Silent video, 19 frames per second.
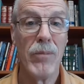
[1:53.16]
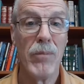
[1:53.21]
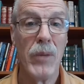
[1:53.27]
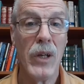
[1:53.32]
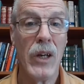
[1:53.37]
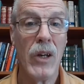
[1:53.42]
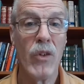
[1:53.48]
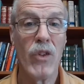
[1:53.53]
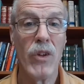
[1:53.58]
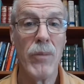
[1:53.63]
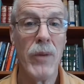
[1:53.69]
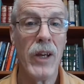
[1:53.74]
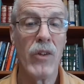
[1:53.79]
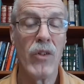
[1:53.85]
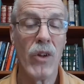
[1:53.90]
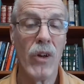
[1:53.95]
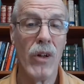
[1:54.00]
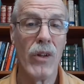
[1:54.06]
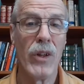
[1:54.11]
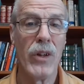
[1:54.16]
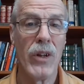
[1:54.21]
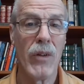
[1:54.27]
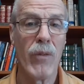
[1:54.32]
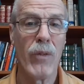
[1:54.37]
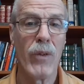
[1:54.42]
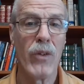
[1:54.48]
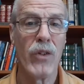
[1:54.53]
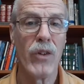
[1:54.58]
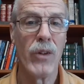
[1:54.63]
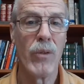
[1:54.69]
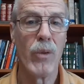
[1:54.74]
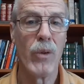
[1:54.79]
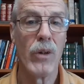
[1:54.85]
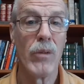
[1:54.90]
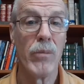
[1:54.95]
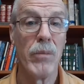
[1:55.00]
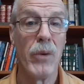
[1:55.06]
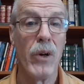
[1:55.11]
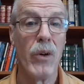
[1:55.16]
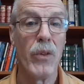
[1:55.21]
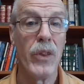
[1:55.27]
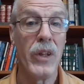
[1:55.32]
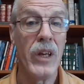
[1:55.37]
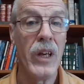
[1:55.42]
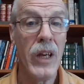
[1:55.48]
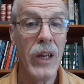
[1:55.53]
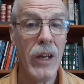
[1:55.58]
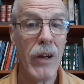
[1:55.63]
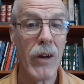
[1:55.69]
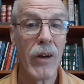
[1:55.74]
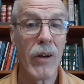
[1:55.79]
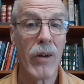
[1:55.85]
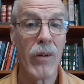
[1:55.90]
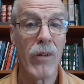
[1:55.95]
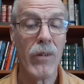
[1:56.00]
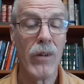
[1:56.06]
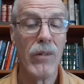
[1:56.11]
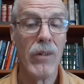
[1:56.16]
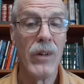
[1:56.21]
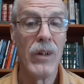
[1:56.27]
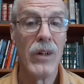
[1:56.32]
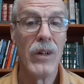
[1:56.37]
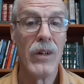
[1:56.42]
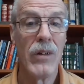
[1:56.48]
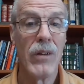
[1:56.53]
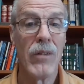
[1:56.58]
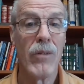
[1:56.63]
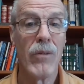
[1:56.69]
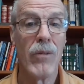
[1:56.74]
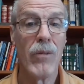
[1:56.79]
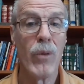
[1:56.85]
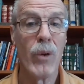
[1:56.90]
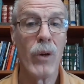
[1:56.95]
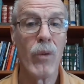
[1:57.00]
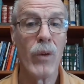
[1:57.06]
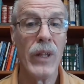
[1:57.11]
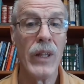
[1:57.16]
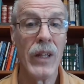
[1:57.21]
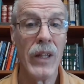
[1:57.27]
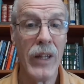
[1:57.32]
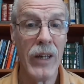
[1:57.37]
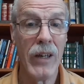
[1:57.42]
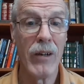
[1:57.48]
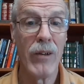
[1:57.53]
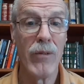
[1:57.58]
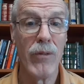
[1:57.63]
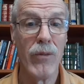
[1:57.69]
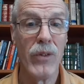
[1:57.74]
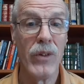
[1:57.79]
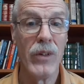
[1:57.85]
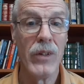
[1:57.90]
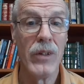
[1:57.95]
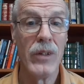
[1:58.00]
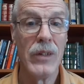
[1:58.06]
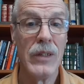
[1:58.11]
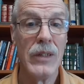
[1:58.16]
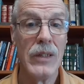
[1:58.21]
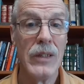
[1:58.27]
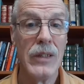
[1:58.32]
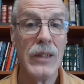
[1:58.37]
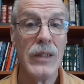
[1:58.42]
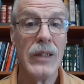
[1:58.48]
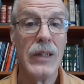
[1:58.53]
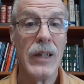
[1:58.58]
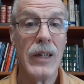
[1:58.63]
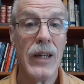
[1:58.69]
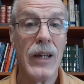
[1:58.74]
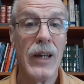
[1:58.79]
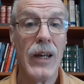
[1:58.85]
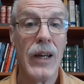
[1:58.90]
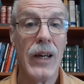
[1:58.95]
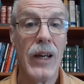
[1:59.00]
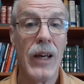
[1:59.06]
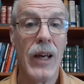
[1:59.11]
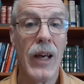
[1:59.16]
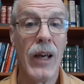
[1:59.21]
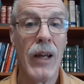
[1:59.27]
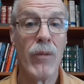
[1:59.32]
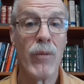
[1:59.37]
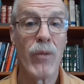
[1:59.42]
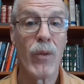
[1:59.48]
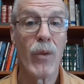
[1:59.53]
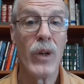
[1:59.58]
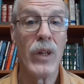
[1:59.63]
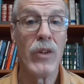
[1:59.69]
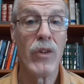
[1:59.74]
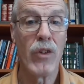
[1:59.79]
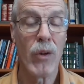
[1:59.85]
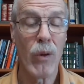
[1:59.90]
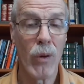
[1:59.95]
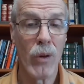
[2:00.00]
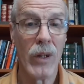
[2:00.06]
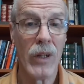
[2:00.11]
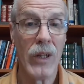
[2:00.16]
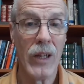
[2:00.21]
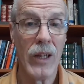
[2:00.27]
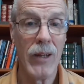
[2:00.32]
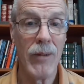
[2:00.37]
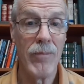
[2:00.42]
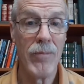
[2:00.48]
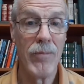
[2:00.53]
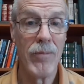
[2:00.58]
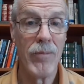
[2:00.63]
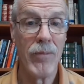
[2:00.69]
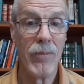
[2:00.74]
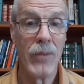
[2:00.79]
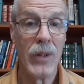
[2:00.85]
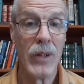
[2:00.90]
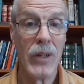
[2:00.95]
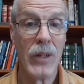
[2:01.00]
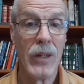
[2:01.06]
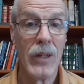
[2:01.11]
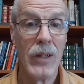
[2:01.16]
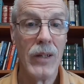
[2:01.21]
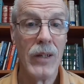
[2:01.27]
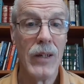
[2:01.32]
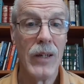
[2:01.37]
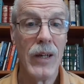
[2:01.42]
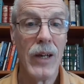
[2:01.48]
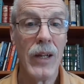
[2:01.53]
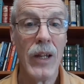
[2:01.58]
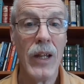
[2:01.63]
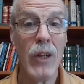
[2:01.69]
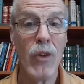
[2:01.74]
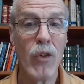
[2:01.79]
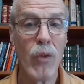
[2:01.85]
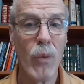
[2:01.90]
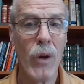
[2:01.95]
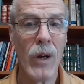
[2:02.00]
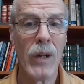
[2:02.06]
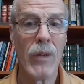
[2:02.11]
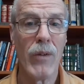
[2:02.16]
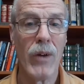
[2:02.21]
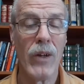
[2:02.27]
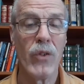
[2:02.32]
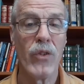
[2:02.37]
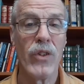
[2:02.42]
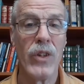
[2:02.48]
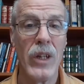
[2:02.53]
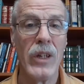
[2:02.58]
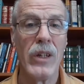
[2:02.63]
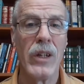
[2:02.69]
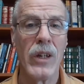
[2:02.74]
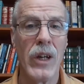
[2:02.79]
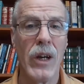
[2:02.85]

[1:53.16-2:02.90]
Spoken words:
Because he makes all the difference in the world, both here where we live and for eternity. And each one of us need to